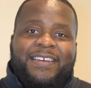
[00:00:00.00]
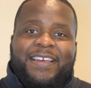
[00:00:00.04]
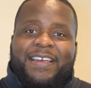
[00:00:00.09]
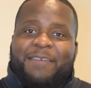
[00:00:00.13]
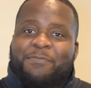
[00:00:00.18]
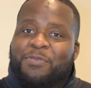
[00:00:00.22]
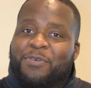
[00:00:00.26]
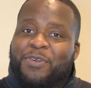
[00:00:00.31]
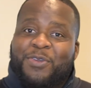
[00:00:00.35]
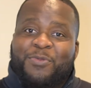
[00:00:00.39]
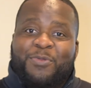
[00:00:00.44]

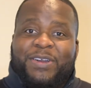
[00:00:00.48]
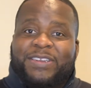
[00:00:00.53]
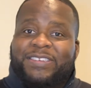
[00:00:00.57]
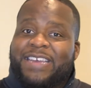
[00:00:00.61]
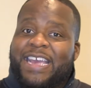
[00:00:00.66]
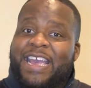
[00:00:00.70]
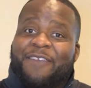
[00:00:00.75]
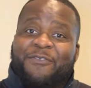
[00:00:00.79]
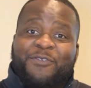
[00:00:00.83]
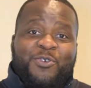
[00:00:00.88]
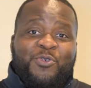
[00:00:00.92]
Pretty
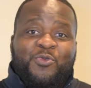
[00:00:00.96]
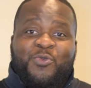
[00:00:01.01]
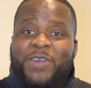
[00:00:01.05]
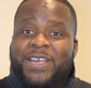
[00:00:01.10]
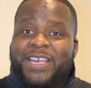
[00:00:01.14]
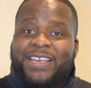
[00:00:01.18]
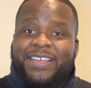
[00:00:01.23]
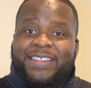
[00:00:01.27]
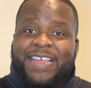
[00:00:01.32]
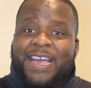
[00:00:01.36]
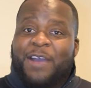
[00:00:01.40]
much every
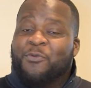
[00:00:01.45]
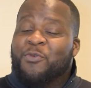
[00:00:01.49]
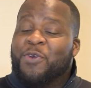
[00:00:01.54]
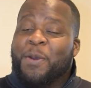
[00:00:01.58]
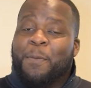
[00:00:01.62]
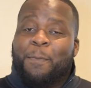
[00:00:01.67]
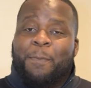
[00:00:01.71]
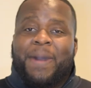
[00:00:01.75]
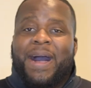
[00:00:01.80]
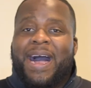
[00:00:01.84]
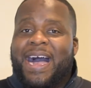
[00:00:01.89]
week that
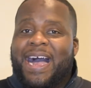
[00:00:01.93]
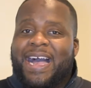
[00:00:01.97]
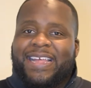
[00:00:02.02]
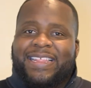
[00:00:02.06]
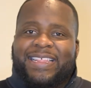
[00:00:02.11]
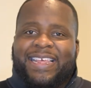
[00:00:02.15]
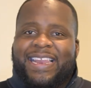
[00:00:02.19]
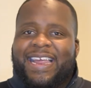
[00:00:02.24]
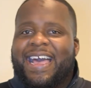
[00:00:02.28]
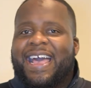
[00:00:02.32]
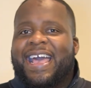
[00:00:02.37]
went by
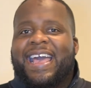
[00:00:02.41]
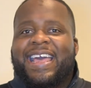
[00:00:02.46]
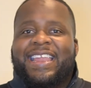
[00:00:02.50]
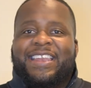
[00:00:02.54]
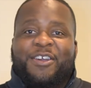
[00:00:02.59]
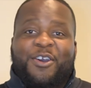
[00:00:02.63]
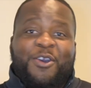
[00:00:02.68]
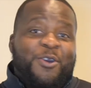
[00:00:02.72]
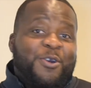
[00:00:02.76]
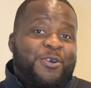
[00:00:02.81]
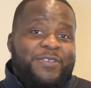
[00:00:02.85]
that I hadn't
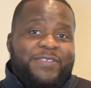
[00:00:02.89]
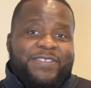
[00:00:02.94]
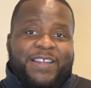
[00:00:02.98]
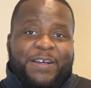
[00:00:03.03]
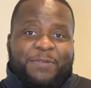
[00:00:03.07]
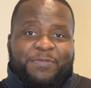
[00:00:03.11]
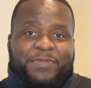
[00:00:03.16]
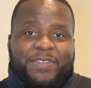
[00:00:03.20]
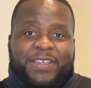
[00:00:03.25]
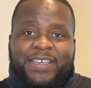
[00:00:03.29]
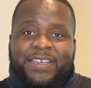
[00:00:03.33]
heard
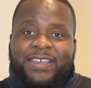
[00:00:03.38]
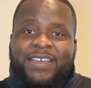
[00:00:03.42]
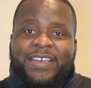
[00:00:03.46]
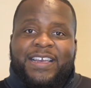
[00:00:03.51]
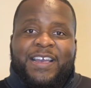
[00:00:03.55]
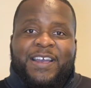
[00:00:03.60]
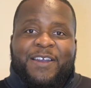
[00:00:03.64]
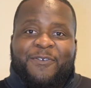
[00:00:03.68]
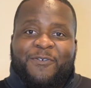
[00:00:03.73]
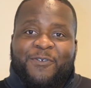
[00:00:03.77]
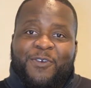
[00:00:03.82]
something
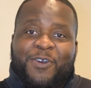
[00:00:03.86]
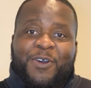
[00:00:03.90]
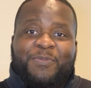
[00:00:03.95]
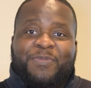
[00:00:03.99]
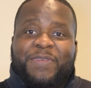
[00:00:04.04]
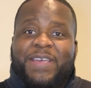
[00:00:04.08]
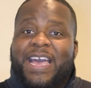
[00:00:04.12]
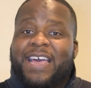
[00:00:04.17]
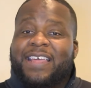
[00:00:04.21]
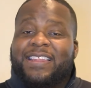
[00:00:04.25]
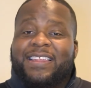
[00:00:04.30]
from
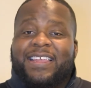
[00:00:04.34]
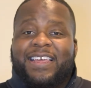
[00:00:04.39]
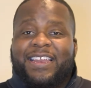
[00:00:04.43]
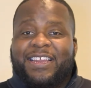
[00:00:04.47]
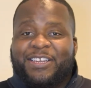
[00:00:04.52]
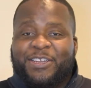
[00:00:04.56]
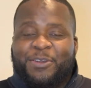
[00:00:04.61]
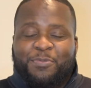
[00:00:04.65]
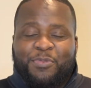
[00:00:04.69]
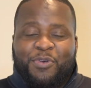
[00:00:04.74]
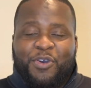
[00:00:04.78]
the
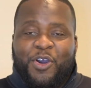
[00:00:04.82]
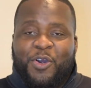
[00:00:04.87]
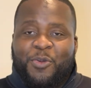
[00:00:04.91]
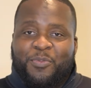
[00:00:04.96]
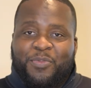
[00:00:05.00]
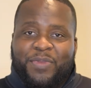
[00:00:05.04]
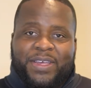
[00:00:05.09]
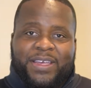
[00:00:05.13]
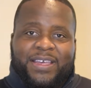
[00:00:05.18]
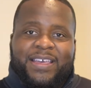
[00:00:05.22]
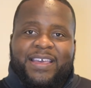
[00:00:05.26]
athletic
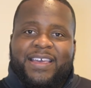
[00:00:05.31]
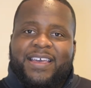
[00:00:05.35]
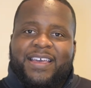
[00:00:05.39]
department,